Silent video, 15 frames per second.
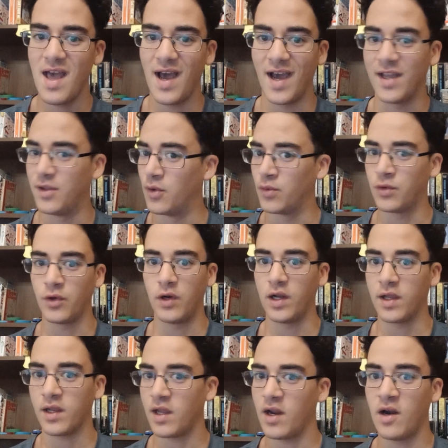I don't
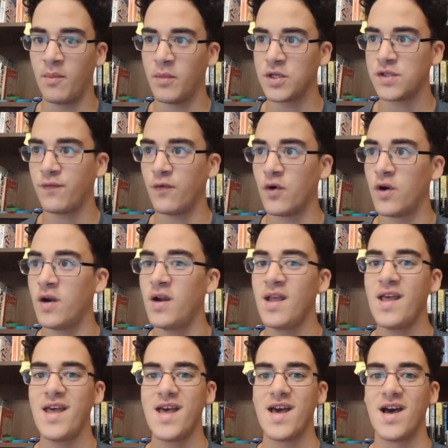really care much for,
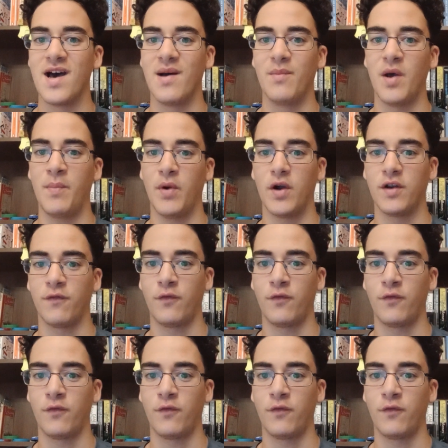apart